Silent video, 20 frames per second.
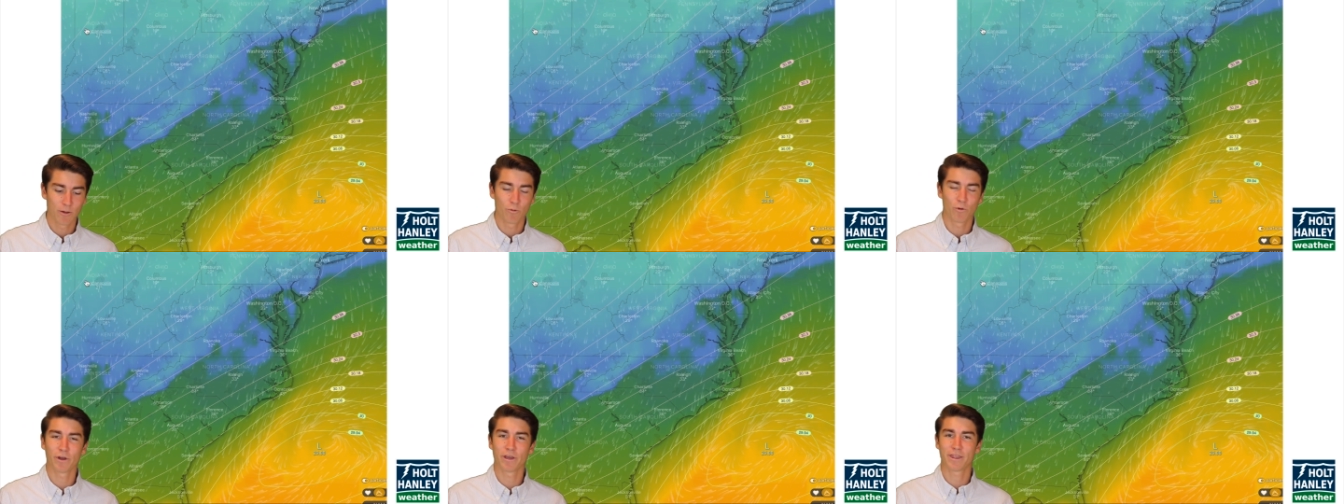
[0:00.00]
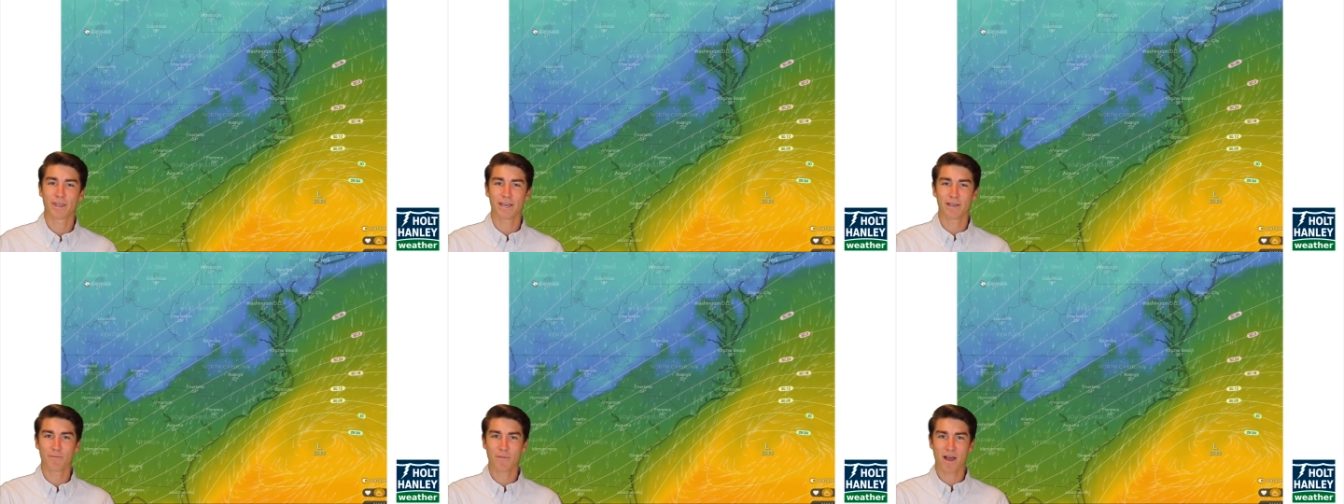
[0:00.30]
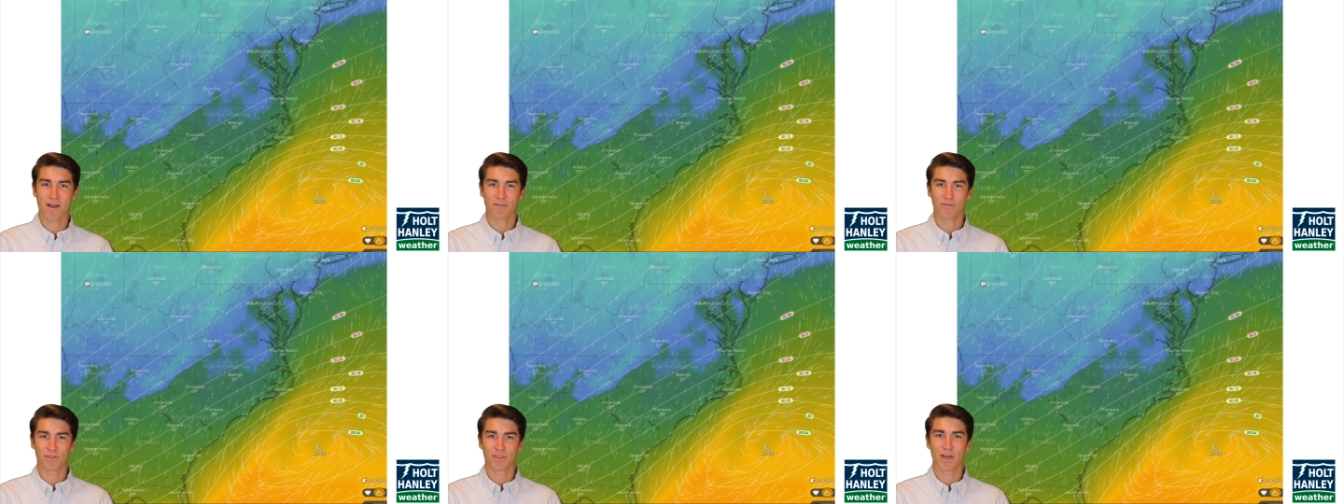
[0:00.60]
Well, you think
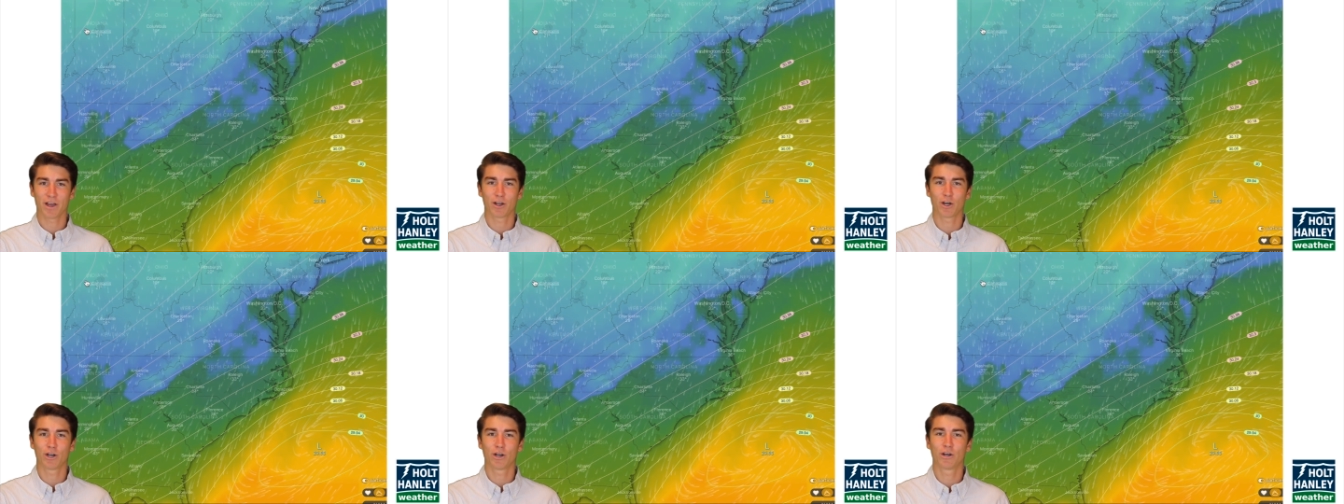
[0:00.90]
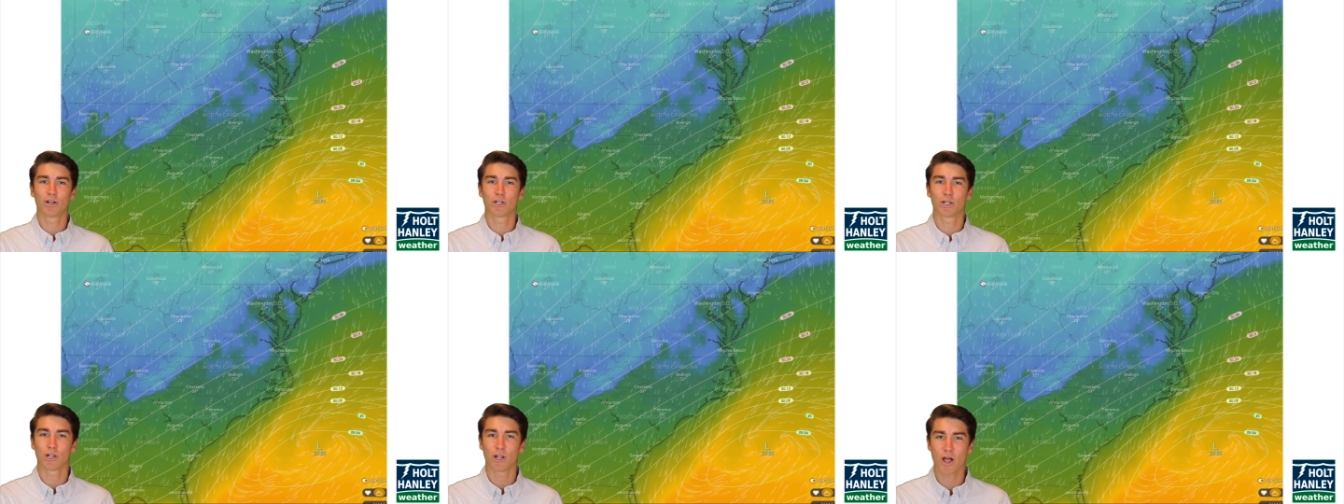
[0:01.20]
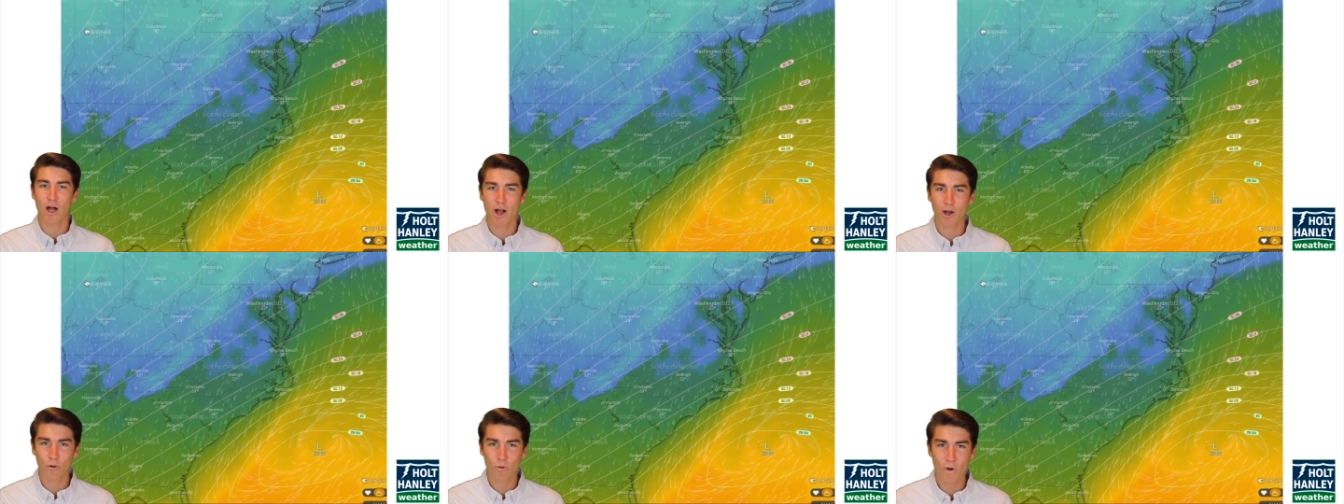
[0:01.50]
about the
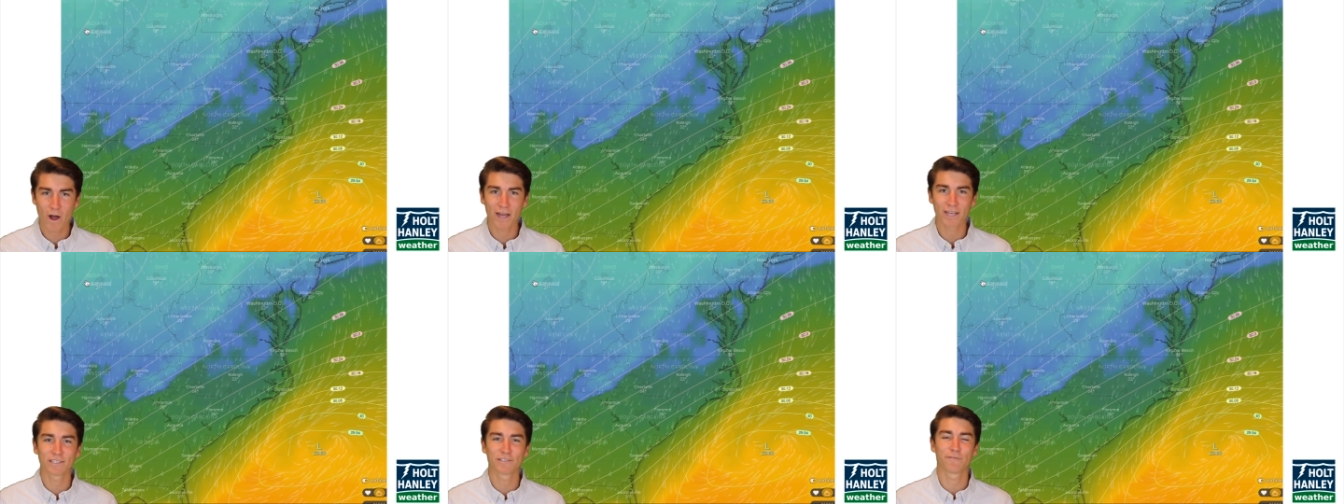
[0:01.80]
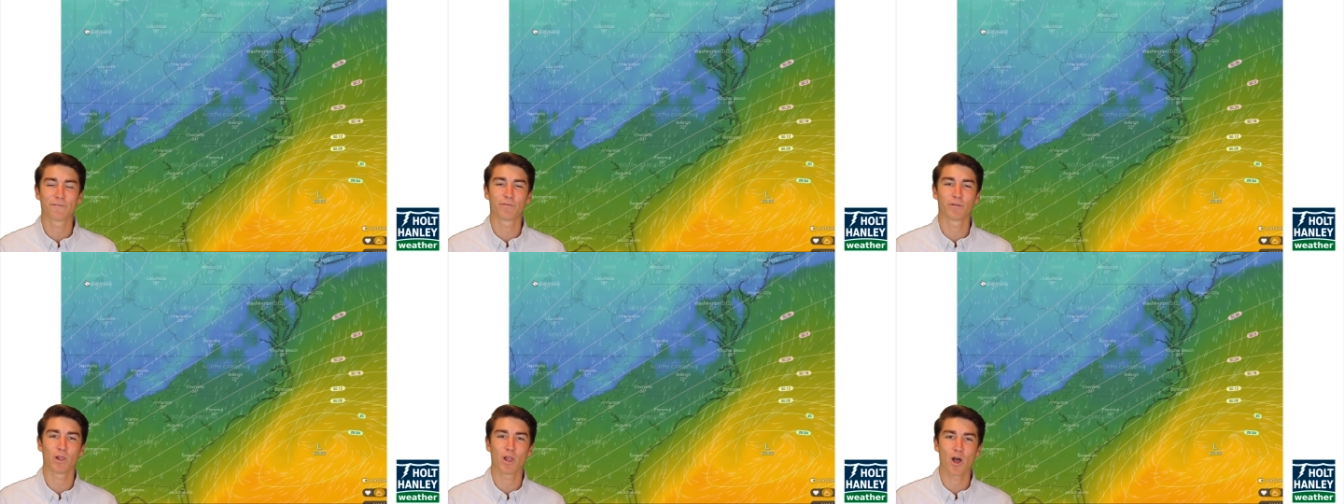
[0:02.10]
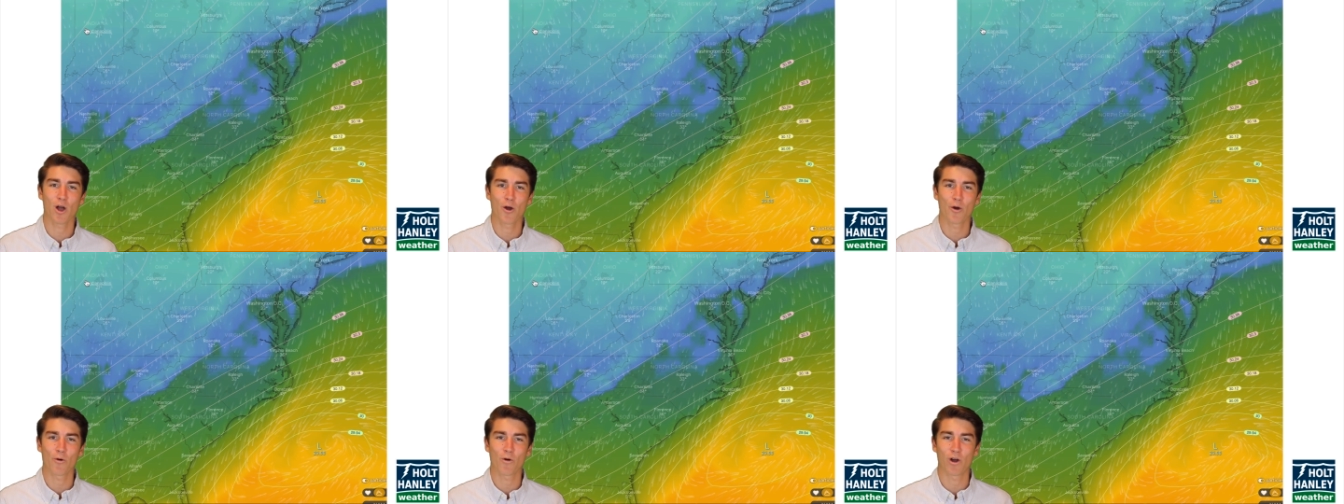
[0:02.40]
clockwise
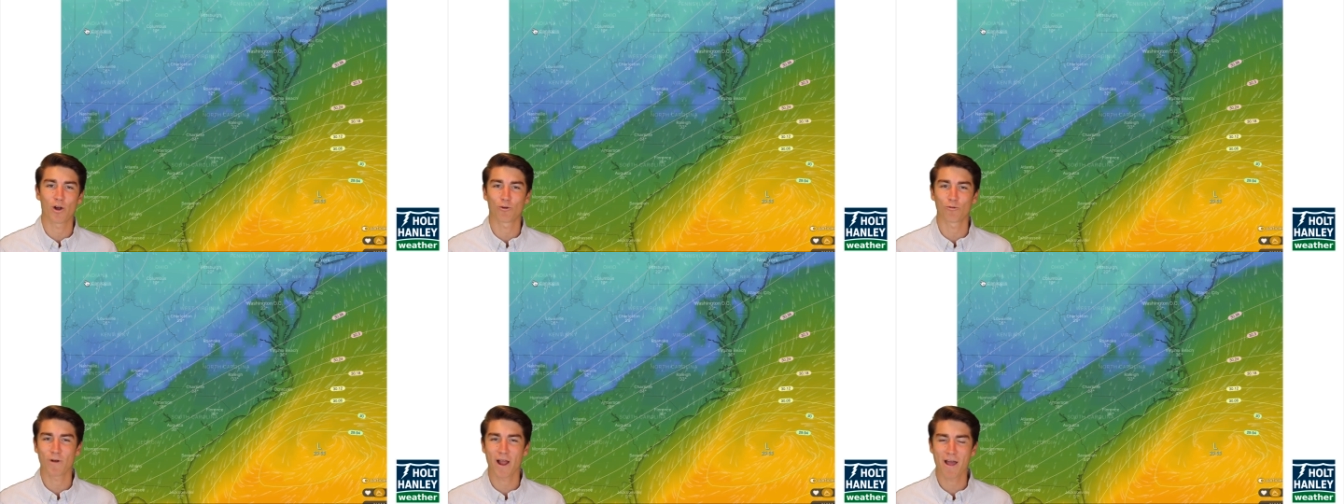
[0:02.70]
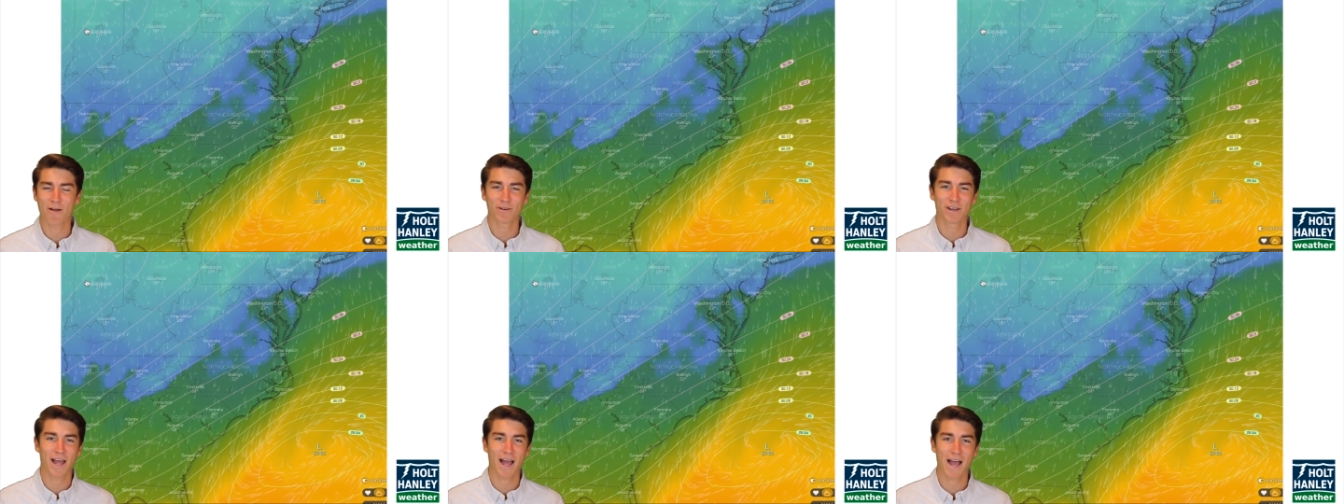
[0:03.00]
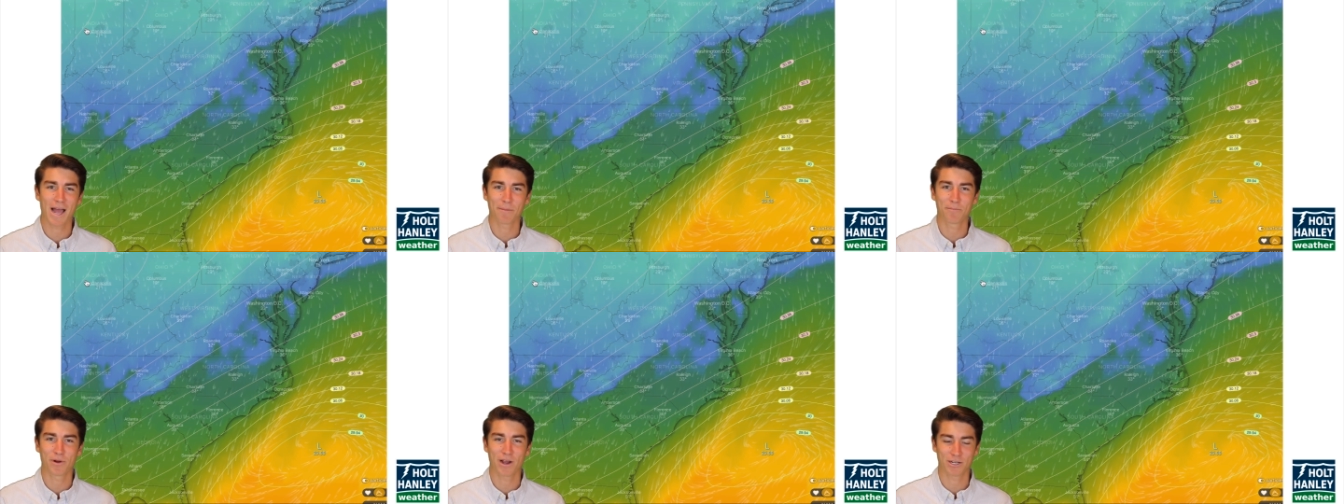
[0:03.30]
flow around a
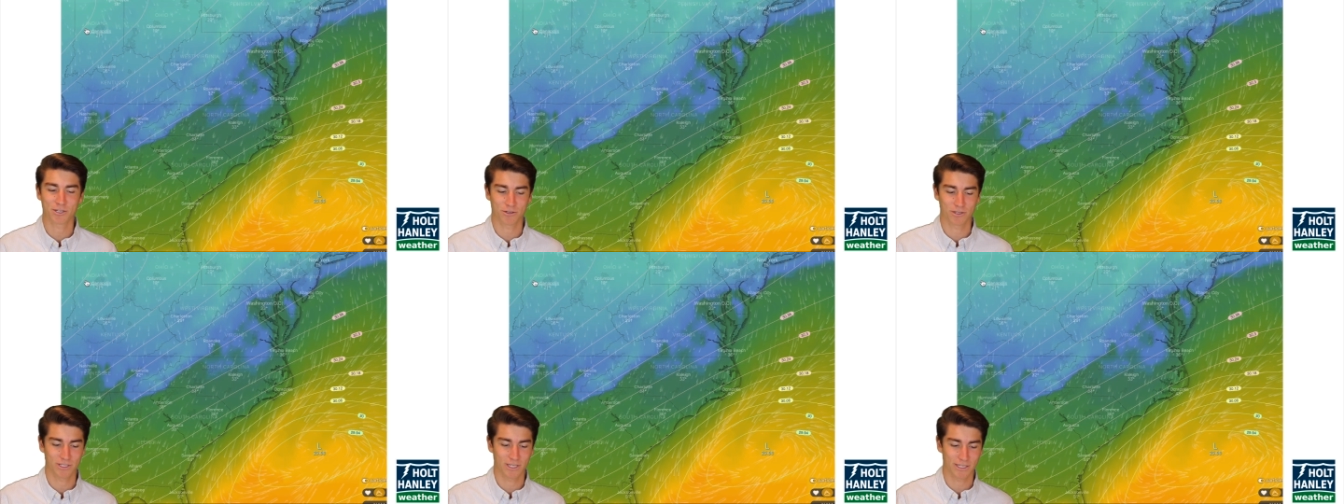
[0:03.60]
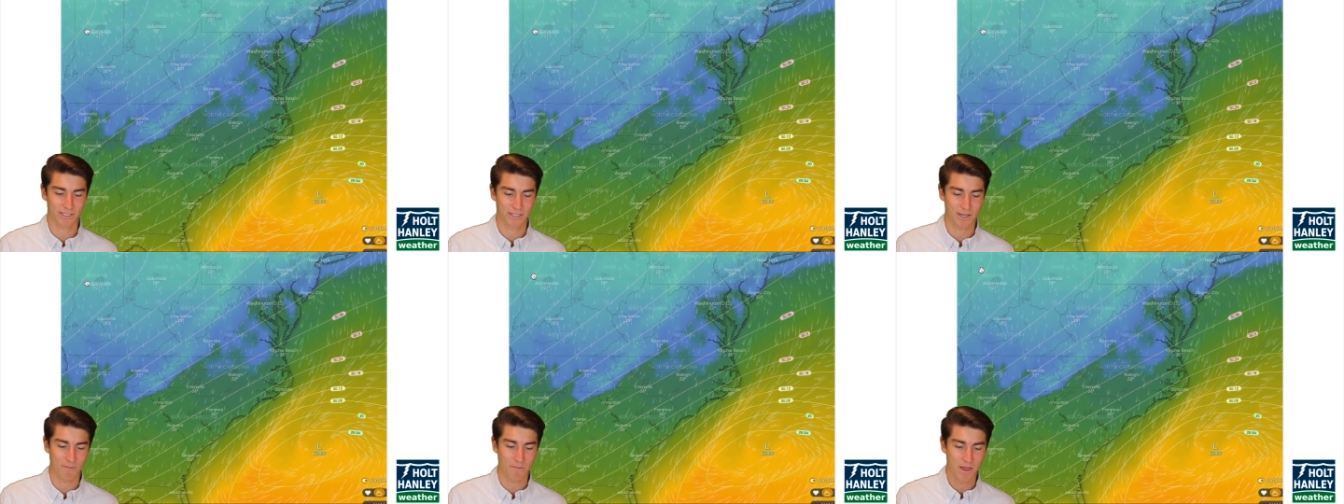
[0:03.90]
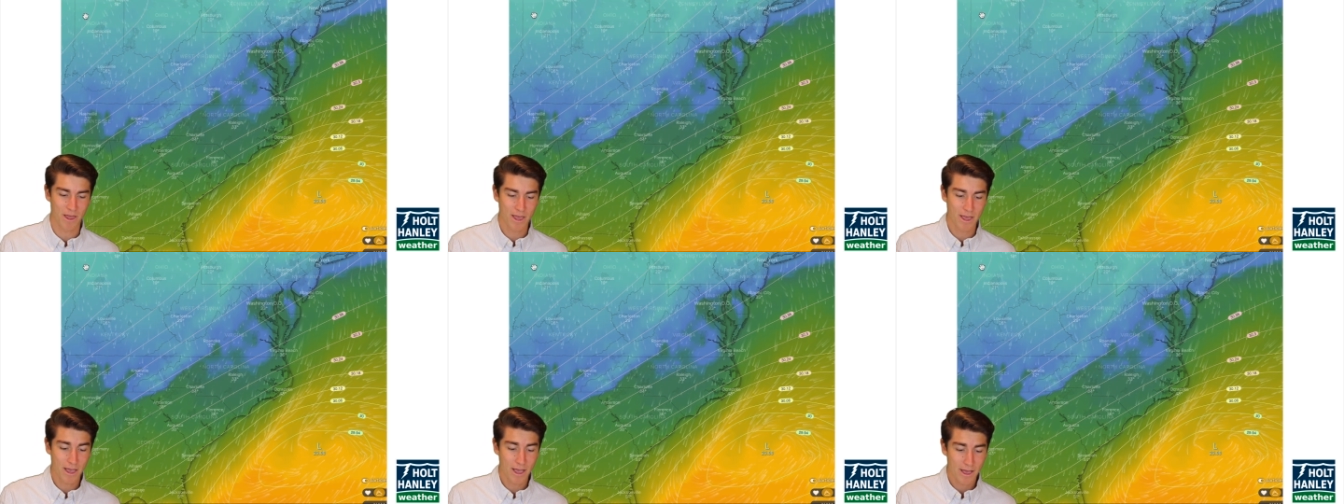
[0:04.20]
high pressure system,